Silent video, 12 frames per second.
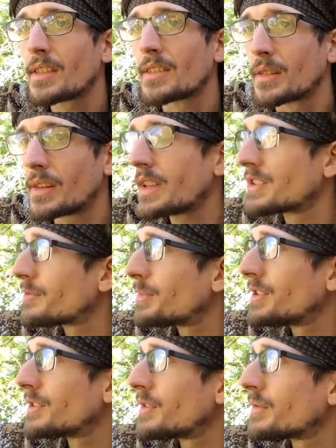The leeks have
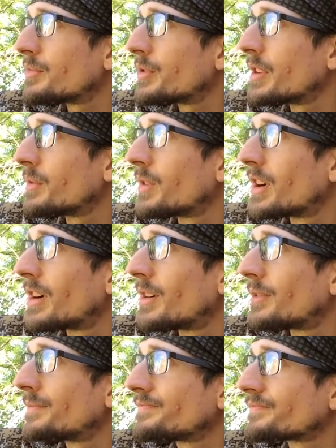been doing pretty well.